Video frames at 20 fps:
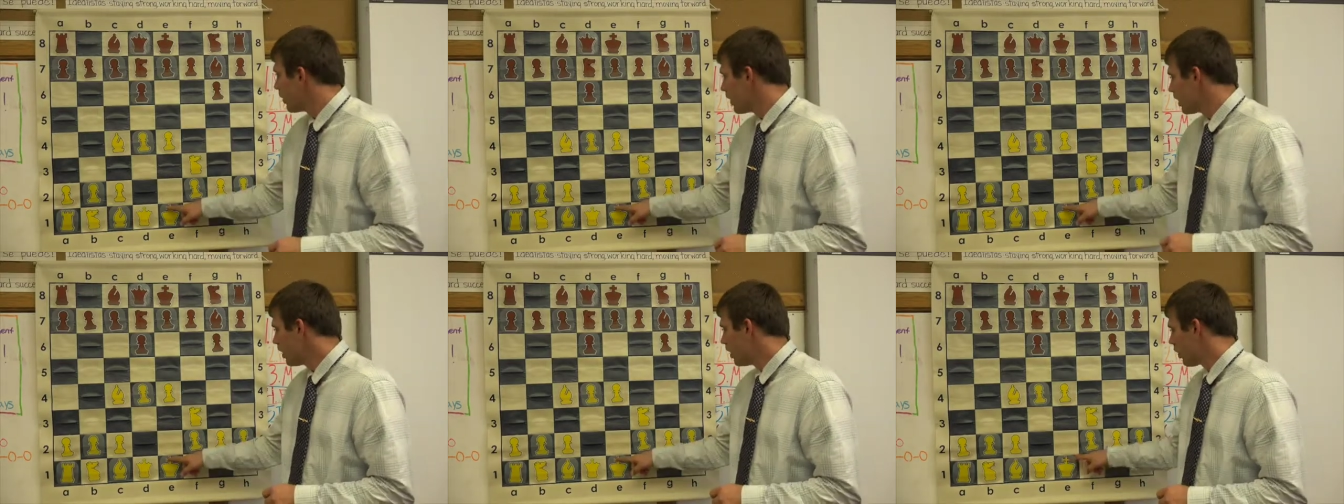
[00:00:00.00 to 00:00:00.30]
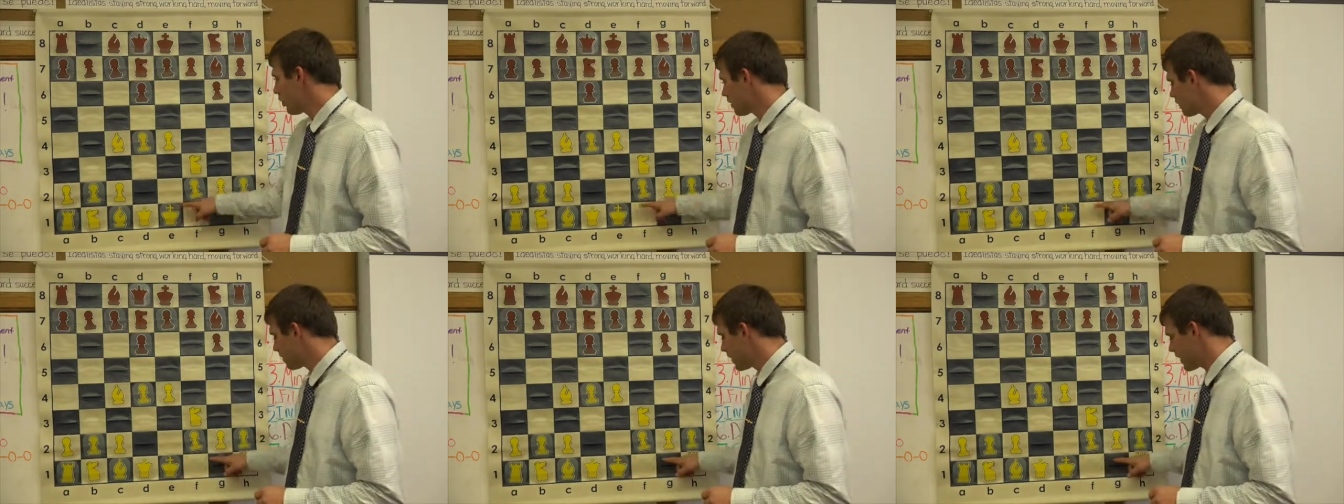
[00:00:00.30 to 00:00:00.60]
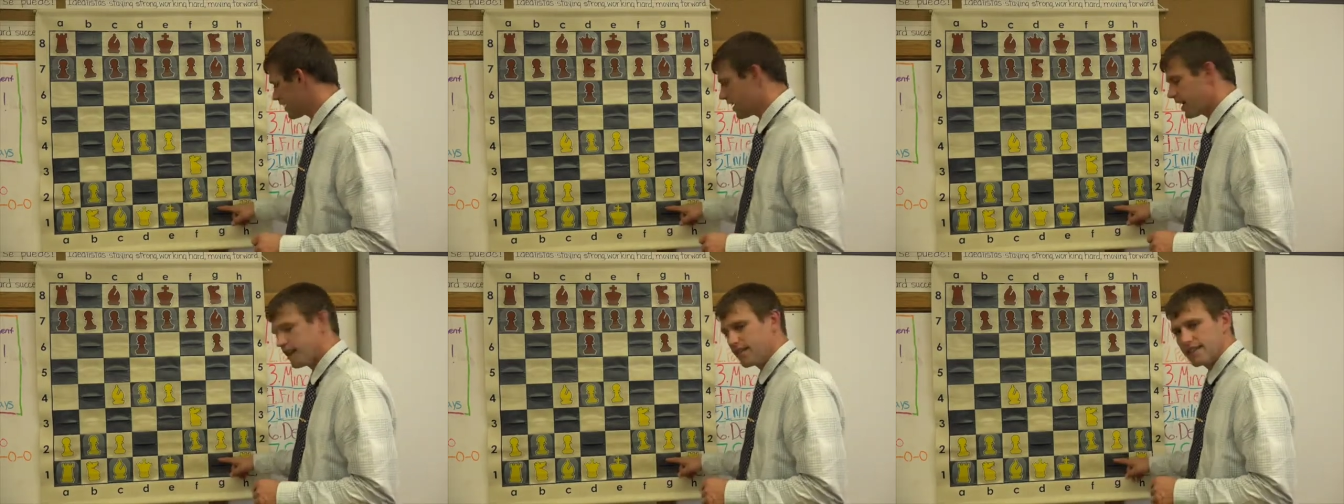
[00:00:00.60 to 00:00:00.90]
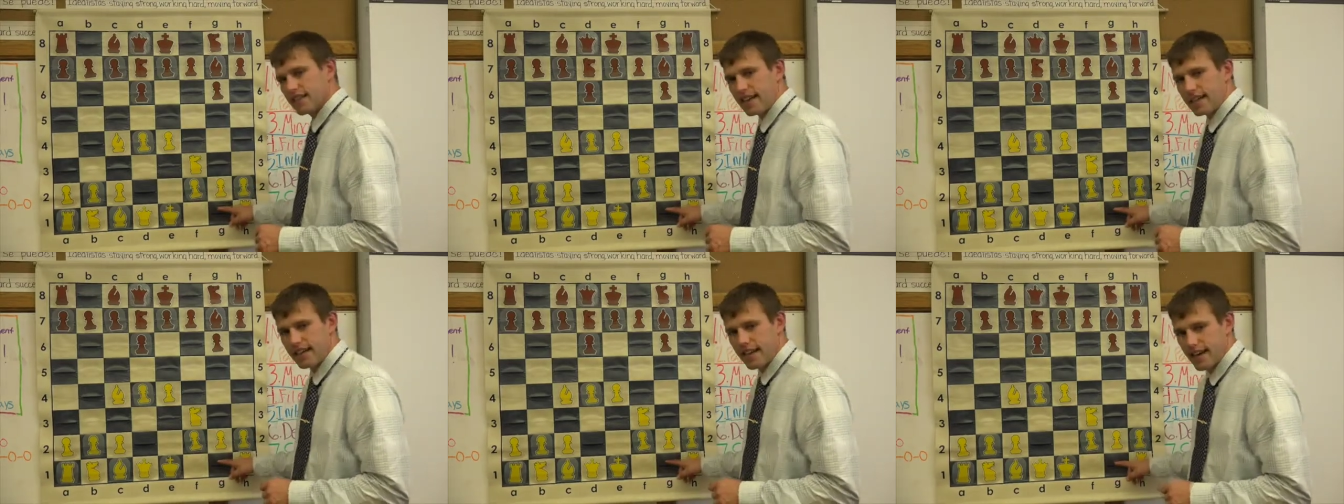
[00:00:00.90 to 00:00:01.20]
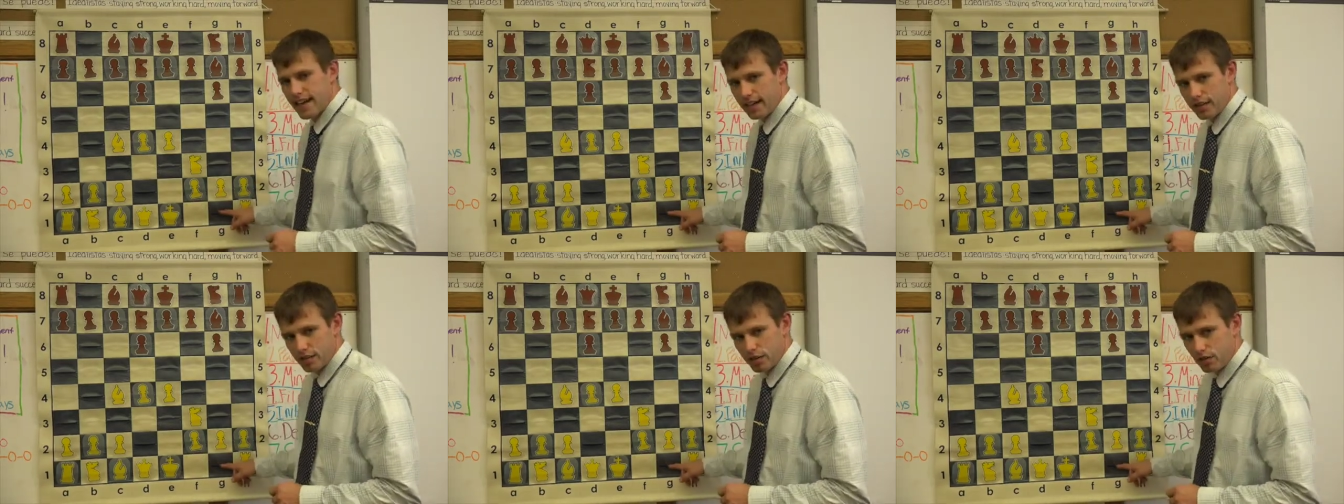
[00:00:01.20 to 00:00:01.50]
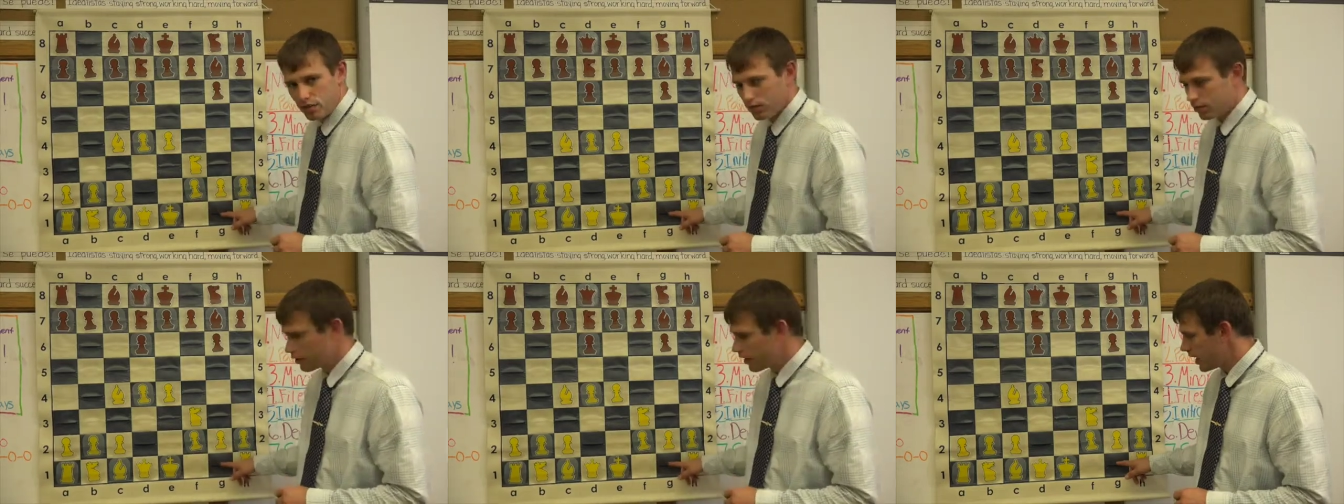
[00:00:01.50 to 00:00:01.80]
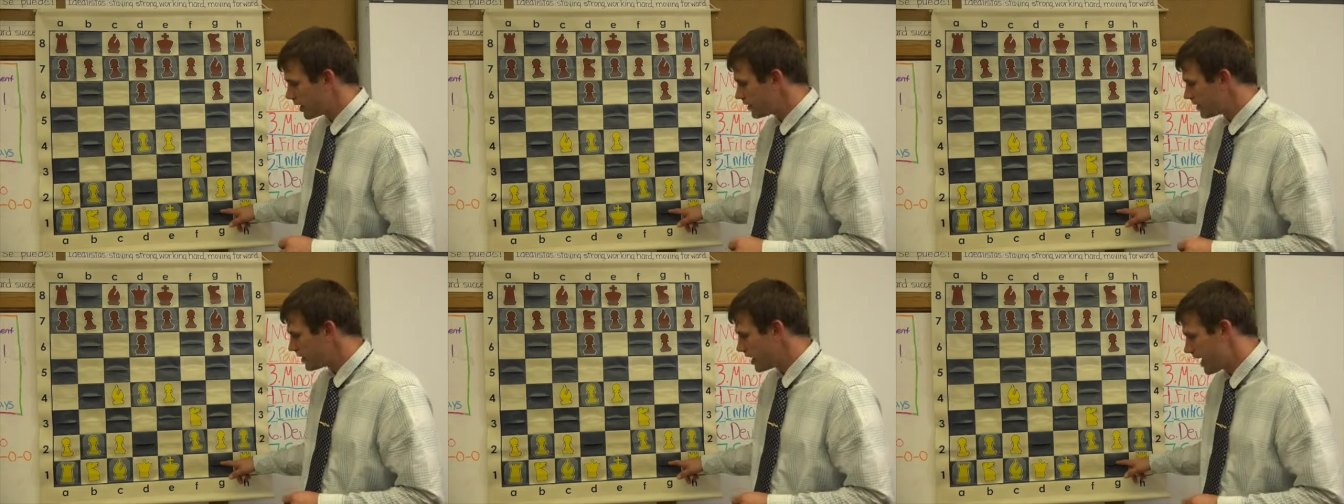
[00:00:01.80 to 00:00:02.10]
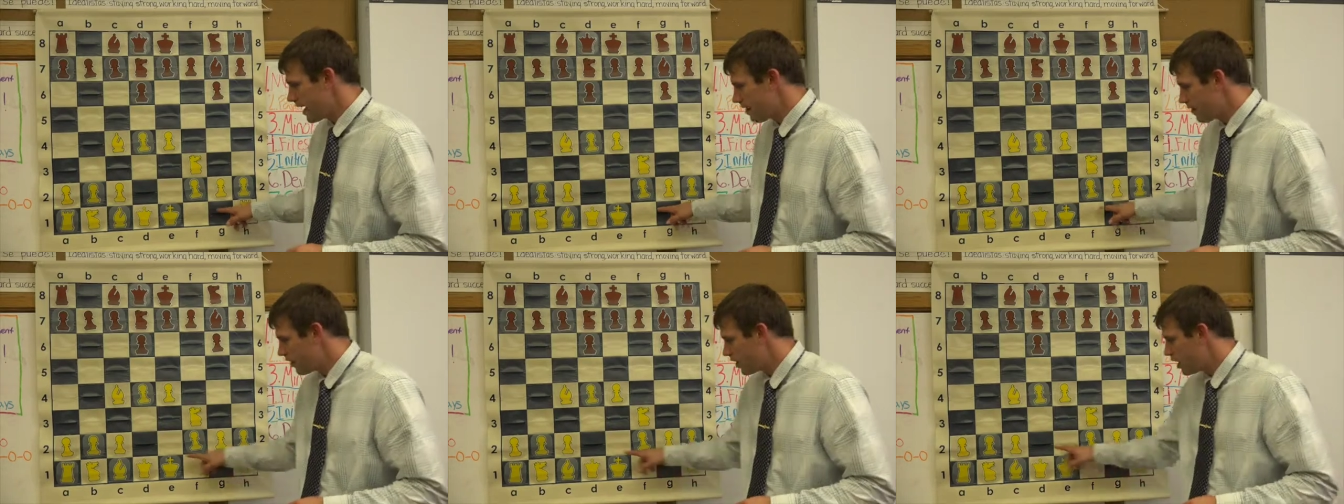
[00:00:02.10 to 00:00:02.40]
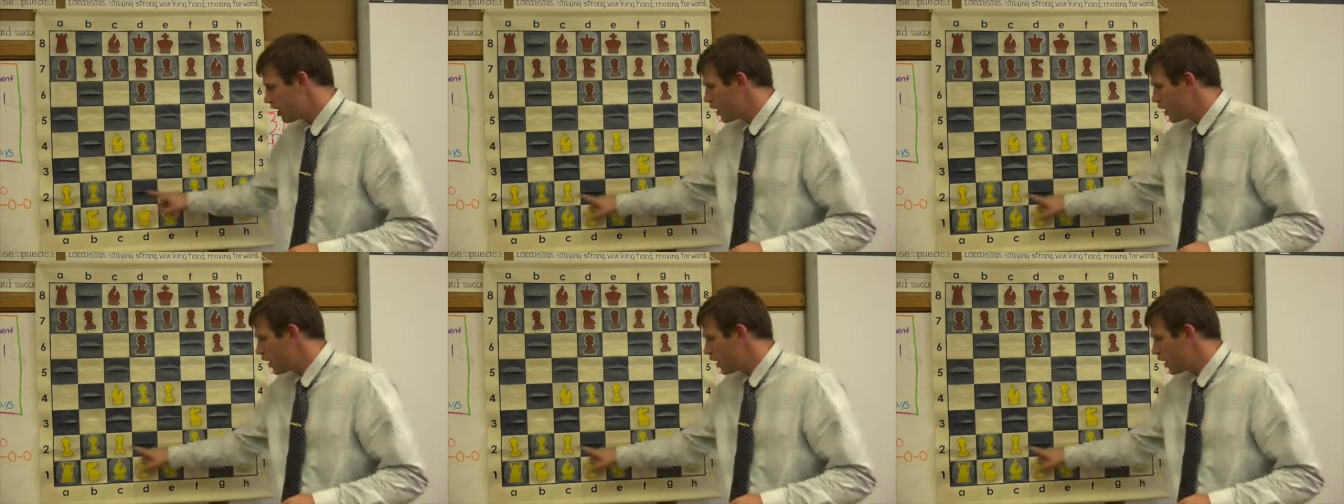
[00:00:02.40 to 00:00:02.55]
we can always play kingside castle, get safe.